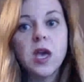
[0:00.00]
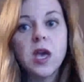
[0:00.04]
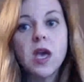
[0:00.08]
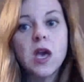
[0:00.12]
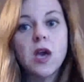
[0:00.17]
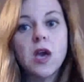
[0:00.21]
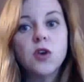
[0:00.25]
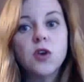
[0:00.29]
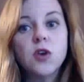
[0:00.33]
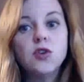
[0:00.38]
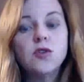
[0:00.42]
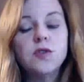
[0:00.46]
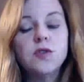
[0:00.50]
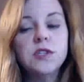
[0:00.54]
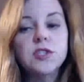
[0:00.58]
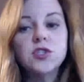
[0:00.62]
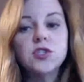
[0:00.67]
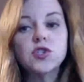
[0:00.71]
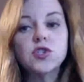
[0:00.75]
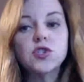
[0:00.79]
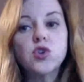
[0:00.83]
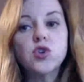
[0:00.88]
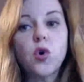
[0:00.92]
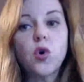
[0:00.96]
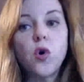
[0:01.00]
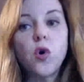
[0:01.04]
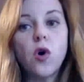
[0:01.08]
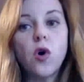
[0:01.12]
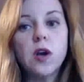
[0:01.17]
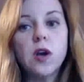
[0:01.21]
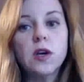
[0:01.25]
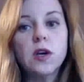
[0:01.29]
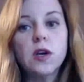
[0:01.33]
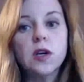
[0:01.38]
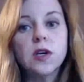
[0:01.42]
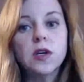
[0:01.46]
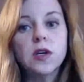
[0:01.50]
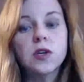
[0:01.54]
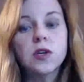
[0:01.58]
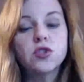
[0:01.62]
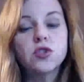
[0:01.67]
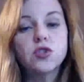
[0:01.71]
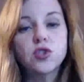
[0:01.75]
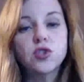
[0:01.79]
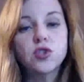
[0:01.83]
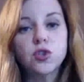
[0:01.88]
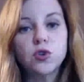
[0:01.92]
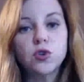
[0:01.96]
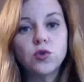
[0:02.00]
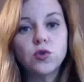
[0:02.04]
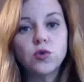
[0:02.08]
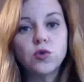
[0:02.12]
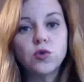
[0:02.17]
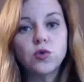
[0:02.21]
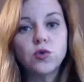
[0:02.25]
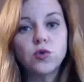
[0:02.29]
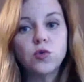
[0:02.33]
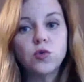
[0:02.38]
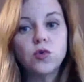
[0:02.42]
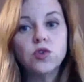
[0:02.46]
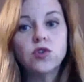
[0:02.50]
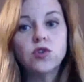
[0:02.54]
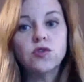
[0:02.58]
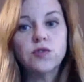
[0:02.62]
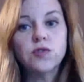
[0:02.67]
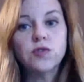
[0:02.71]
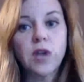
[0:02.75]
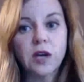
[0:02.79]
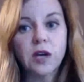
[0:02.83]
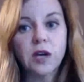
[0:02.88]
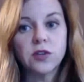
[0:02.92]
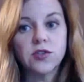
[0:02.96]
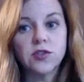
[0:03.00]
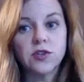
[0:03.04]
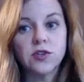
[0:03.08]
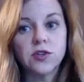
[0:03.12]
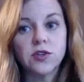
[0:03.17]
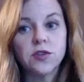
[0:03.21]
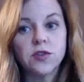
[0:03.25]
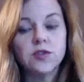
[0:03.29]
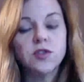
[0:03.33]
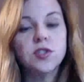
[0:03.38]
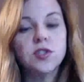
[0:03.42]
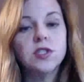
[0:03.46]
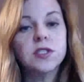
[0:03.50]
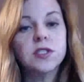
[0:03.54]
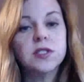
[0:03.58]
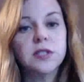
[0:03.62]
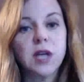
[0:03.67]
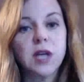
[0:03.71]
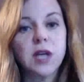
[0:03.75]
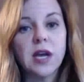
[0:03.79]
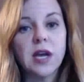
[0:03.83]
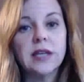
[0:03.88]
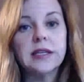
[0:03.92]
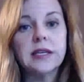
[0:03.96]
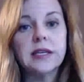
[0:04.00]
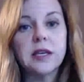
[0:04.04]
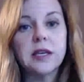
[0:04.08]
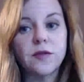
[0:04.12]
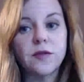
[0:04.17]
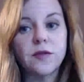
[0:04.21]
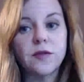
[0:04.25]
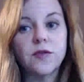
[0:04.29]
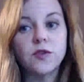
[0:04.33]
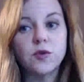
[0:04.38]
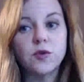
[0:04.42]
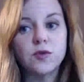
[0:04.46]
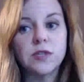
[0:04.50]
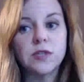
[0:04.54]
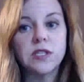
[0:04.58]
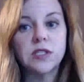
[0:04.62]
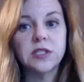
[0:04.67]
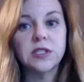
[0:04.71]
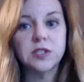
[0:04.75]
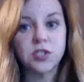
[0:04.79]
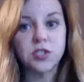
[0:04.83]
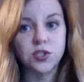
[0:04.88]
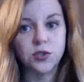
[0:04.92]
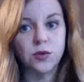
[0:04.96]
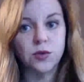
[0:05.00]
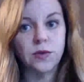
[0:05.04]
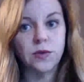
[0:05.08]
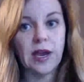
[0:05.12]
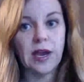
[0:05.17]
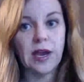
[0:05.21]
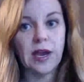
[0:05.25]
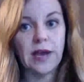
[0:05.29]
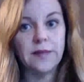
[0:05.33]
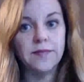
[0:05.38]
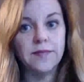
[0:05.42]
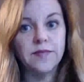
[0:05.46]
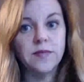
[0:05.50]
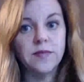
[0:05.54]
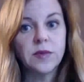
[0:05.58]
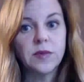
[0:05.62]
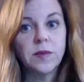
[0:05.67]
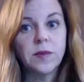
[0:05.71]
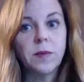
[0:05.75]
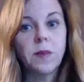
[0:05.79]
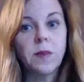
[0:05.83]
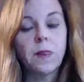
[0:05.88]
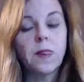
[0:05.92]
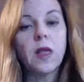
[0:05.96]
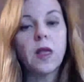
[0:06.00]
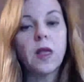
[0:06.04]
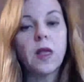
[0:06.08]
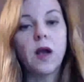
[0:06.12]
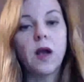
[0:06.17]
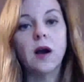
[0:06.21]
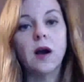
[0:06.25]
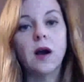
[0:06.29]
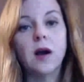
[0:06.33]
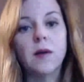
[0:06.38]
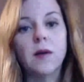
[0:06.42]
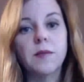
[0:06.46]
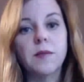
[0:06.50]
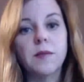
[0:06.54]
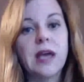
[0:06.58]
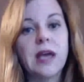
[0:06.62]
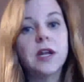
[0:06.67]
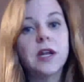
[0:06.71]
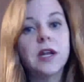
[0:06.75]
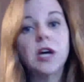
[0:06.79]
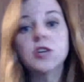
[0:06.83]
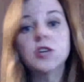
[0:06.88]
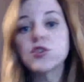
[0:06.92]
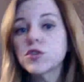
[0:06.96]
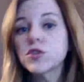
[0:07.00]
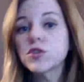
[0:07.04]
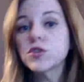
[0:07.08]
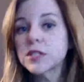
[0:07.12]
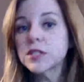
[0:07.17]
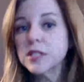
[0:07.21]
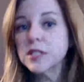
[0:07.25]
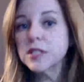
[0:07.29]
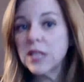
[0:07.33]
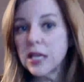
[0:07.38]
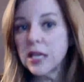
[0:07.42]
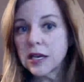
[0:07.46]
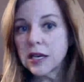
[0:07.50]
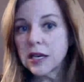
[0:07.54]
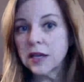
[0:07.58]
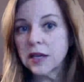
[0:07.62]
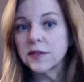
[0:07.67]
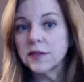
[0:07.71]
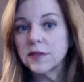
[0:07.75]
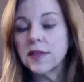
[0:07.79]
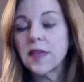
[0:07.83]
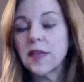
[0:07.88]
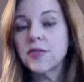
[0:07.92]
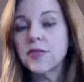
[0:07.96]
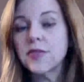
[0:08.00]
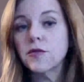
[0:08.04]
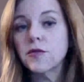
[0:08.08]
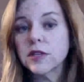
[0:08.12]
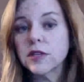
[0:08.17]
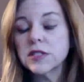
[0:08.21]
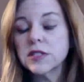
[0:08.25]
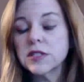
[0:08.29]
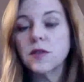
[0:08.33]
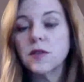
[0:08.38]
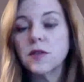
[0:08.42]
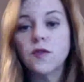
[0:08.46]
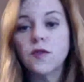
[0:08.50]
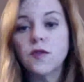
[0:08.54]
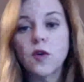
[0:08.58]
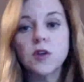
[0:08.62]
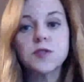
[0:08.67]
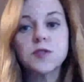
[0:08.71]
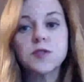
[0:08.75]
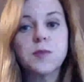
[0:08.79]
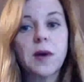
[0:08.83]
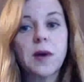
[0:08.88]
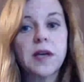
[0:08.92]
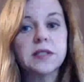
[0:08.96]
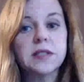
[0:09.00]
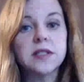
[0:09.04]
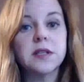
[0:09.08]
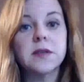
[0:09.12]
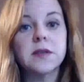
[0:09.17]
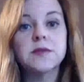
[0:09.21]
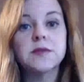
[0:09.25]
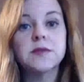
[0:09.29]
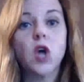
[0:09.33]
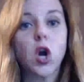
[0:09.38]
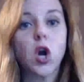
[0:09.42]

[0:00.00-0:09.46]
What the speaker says: You need to talk to your doctor to decide if you need to do that. And understand that the risk of false positives are